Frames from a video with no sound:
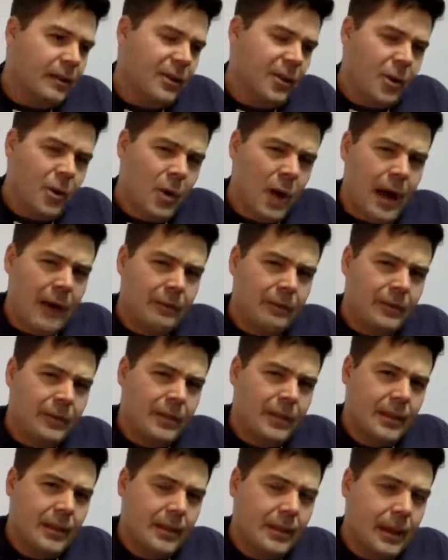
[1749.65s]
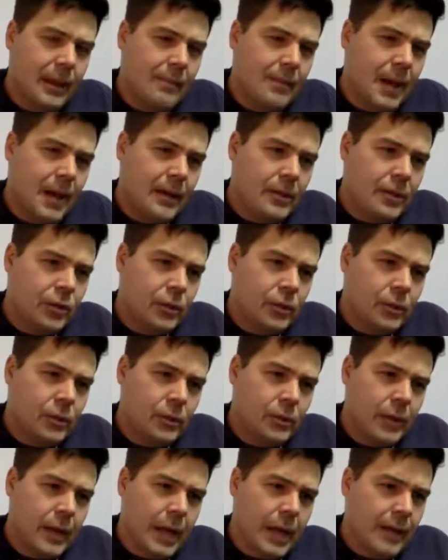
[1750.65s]
I'm not
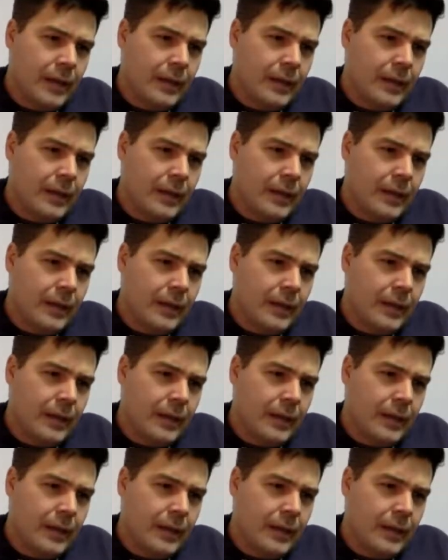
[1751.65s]
sure what